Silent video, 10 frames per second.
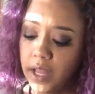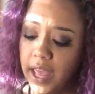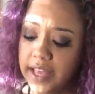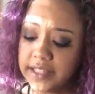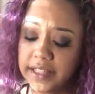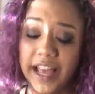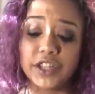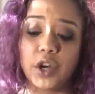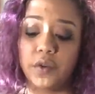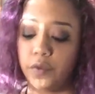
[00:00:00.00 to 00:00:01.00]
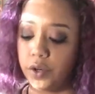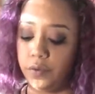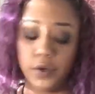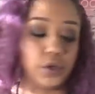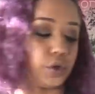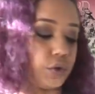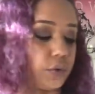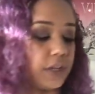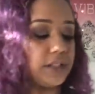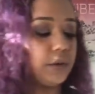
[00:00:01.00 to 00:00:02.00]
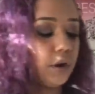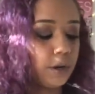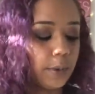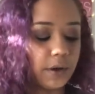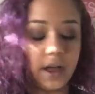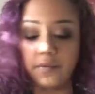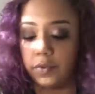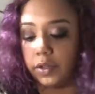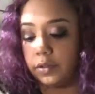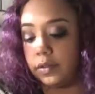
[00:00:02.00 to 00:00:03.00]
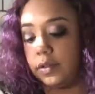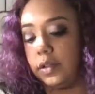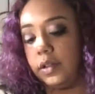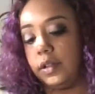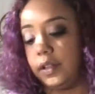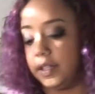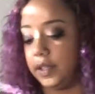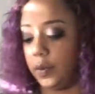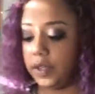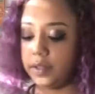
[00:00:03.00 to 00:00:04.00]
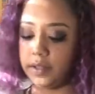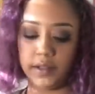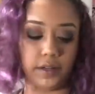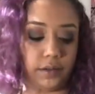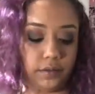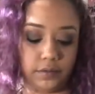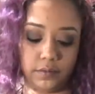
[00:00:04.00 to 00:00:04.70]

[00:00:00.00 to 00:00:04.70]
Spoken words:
as the last card for your future. So that's a card about conflict. Let's see why this is here.